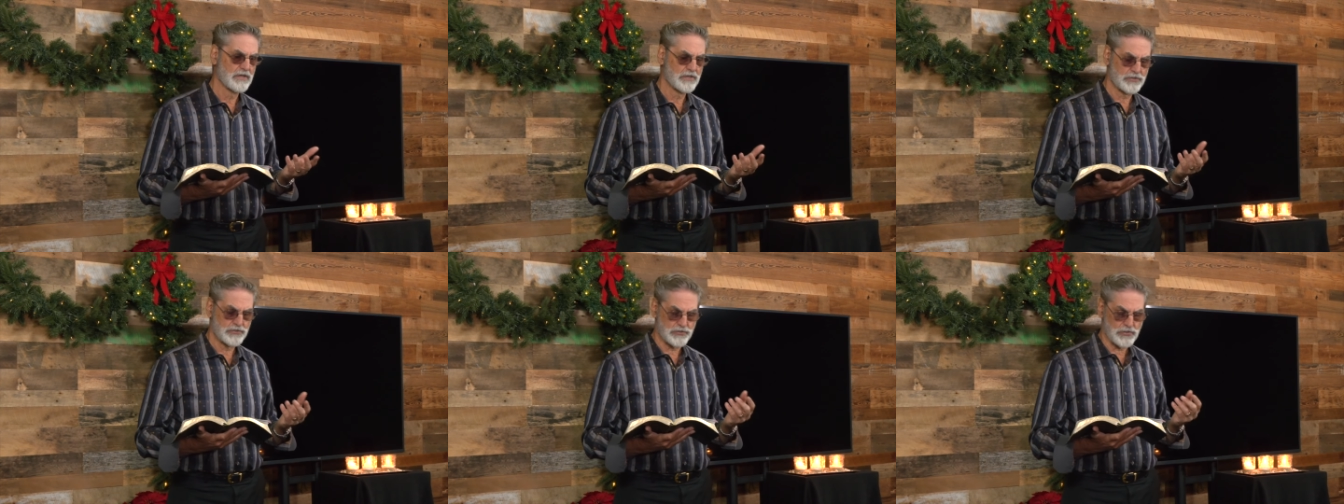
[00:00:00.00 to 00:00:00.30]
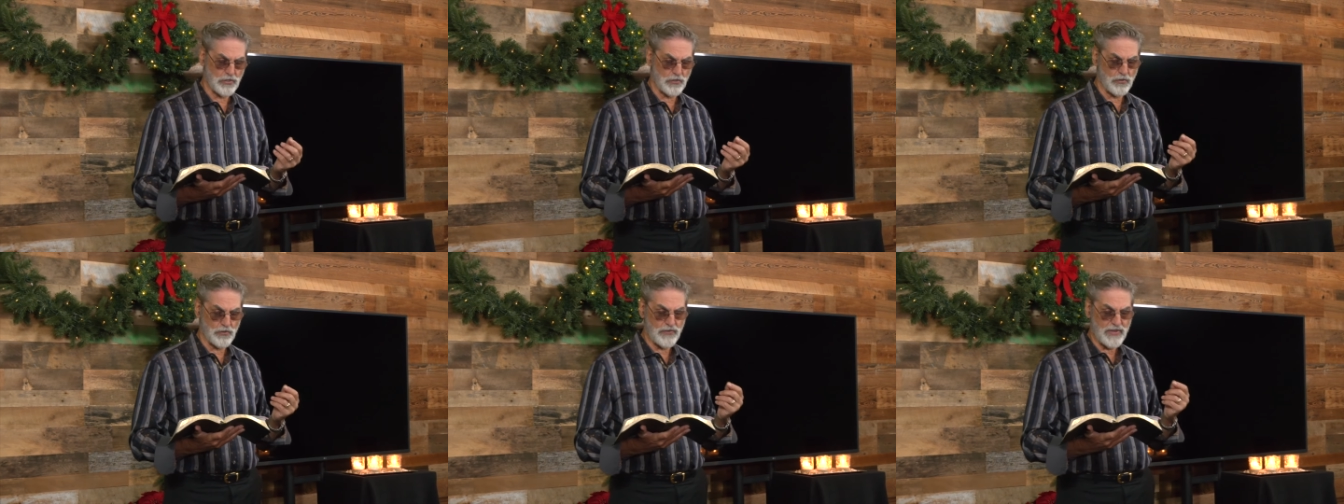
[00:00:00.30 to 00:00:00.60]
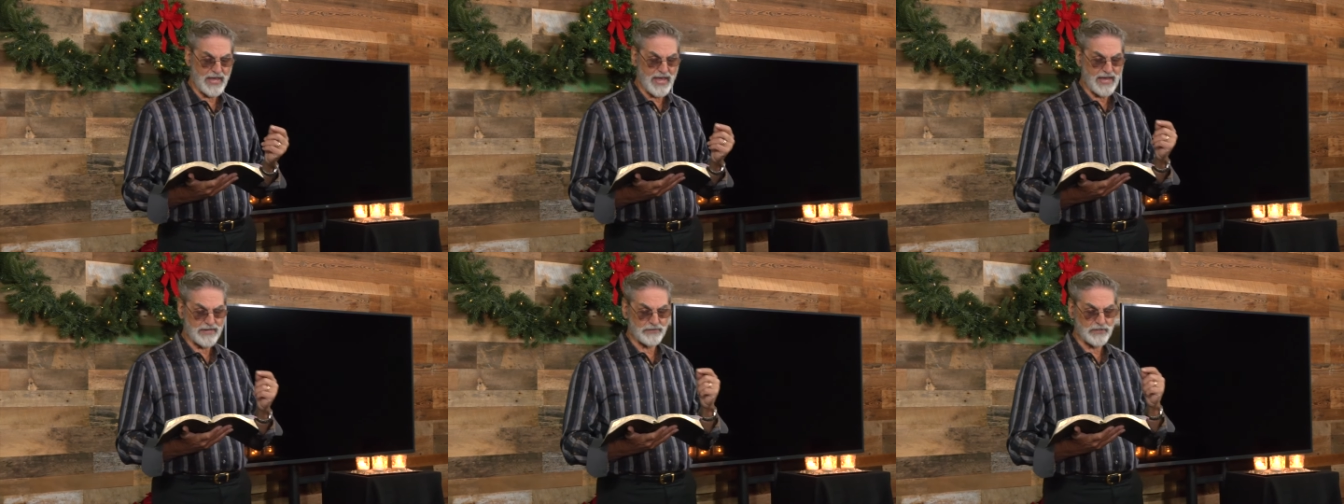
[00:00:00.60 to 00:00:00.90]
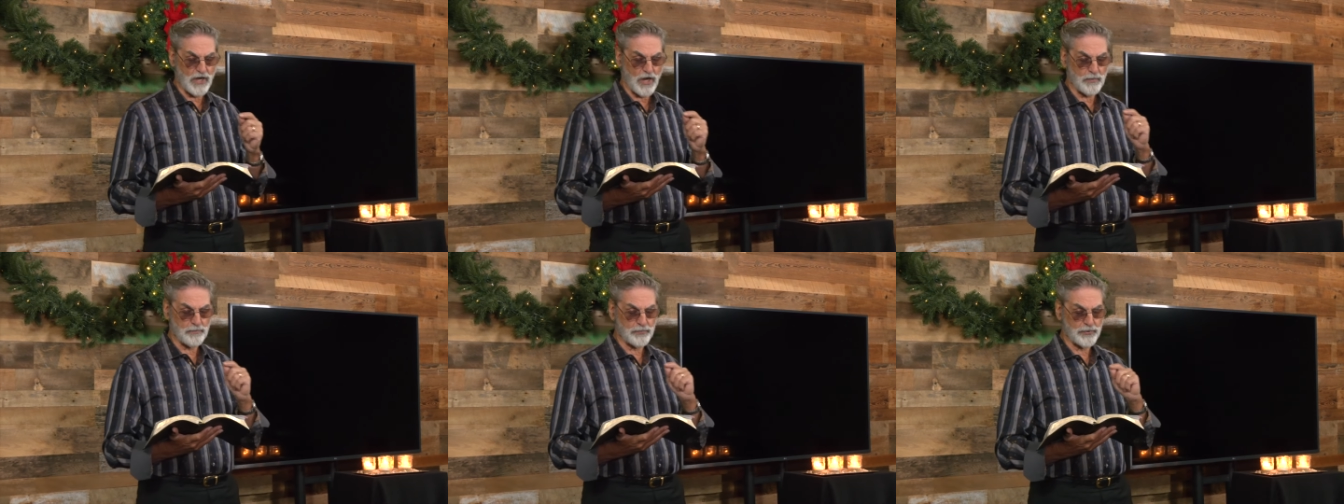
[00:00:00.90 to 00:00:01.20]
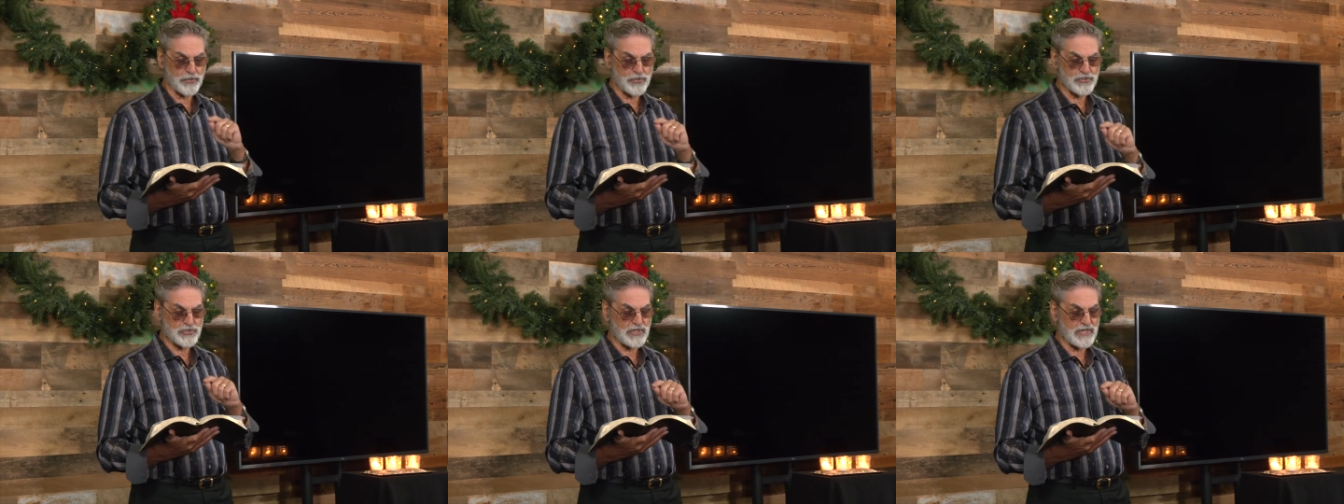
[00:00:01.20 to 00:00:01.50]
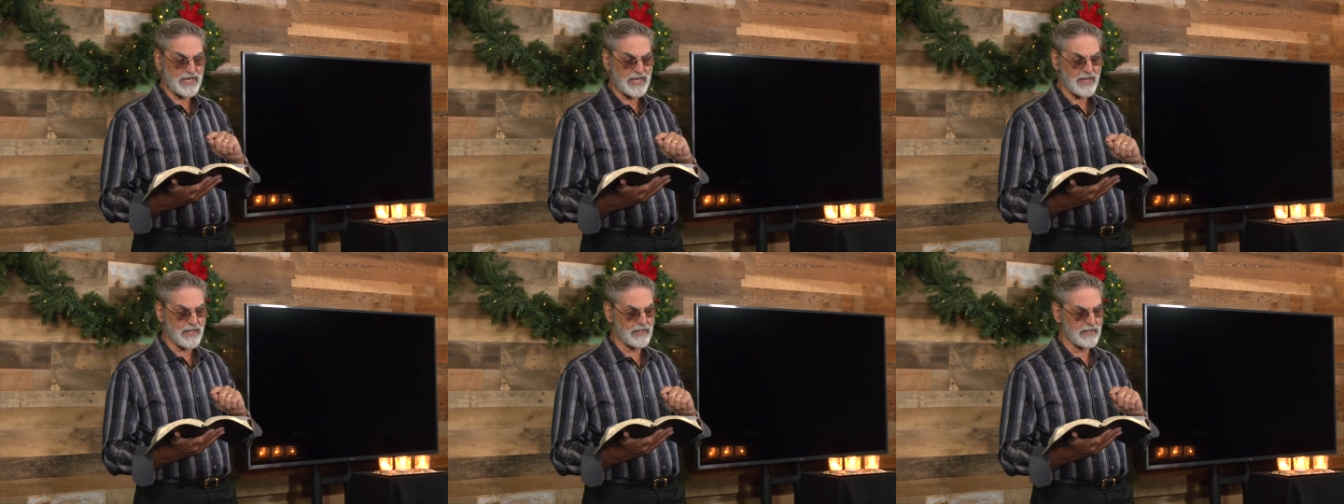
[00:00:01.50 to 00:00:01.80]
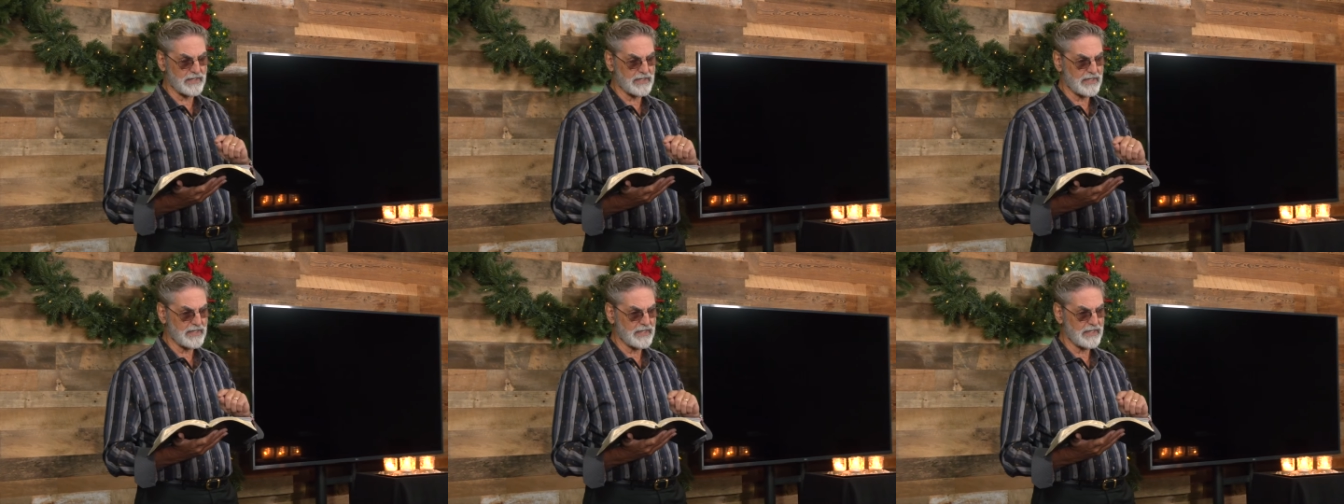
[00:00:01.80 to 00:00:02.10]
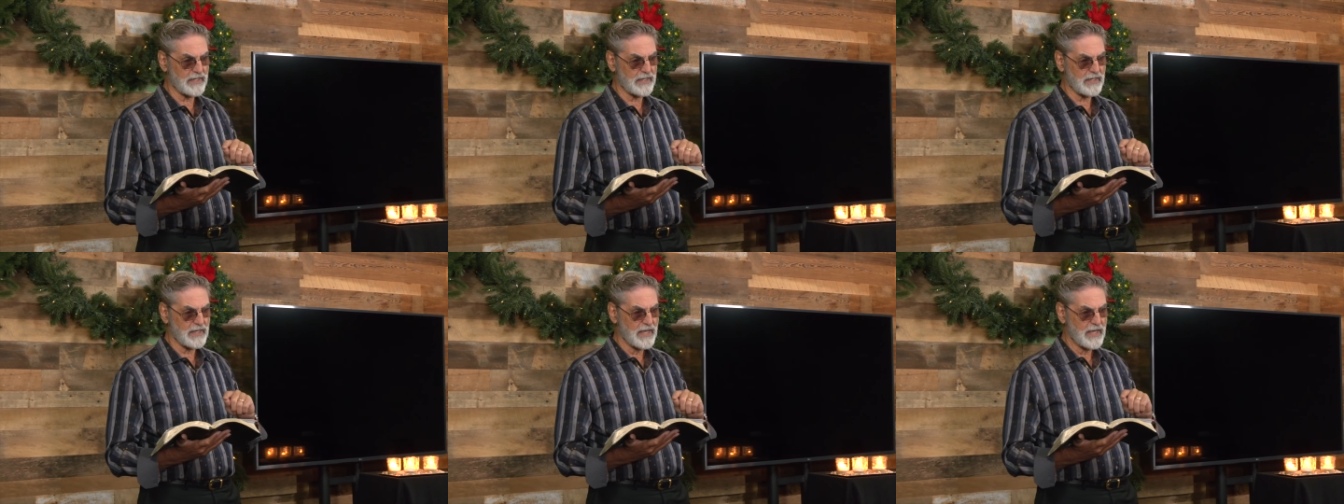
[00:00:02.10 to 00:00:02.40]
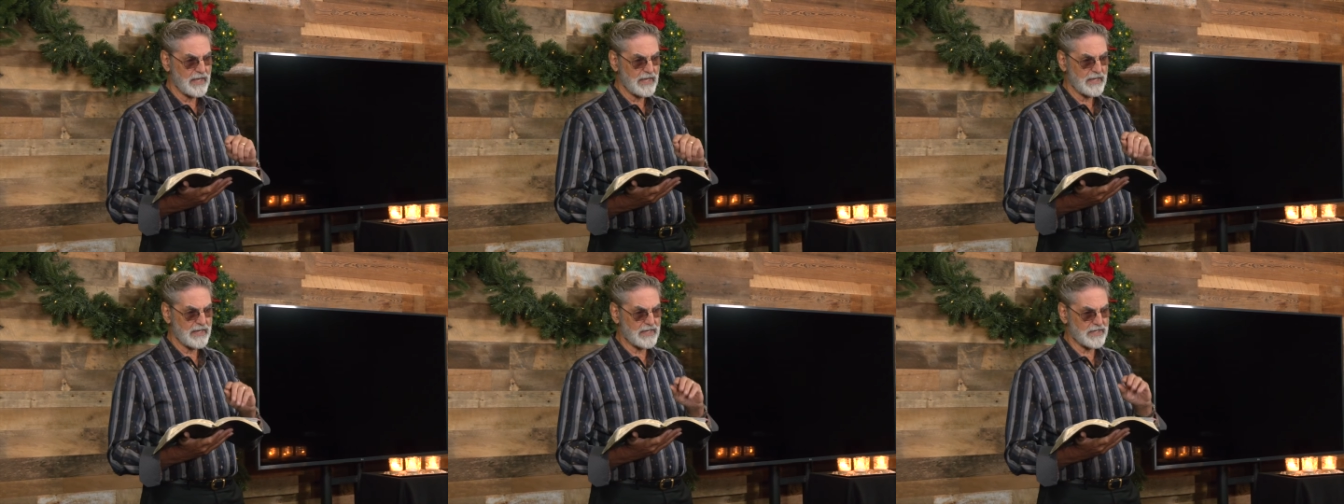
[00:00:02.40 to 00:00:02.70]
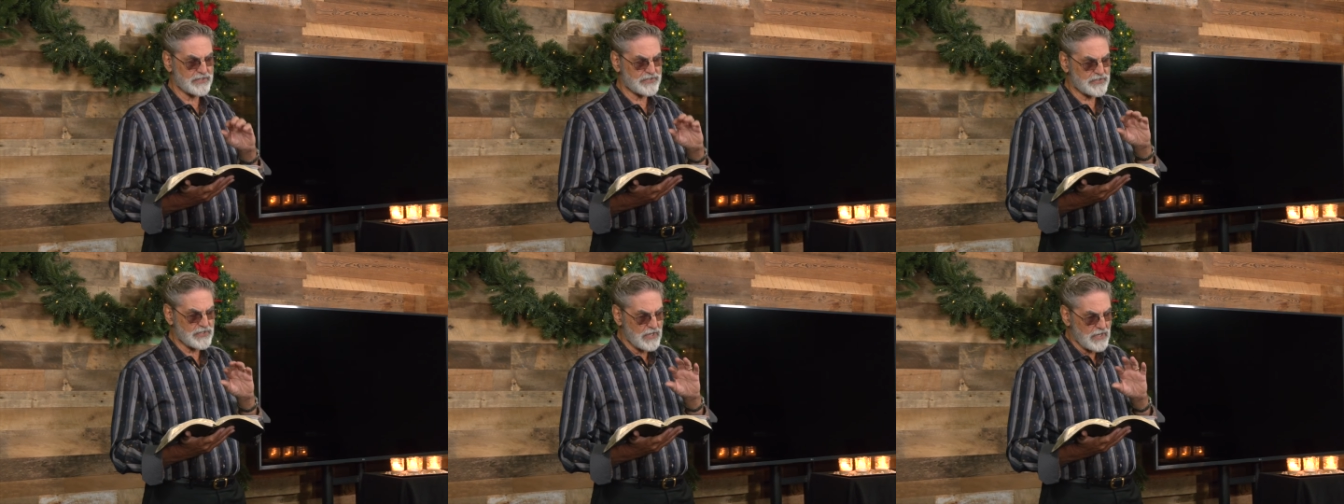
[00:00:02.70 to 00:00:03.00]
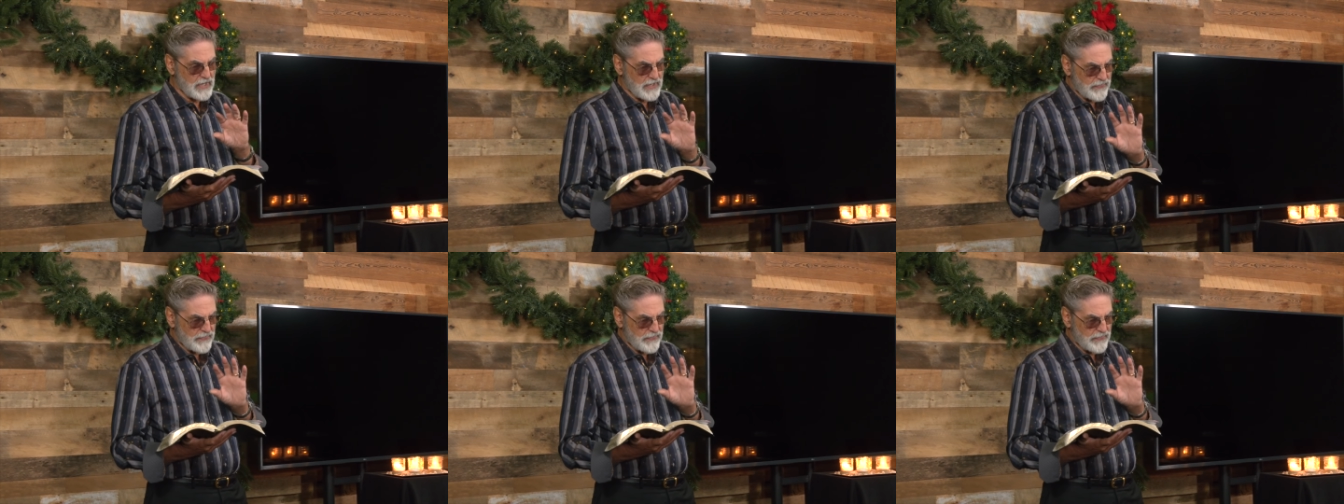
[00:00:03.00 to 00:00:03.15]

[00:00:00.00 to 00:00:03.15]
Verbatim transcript: So that our personality is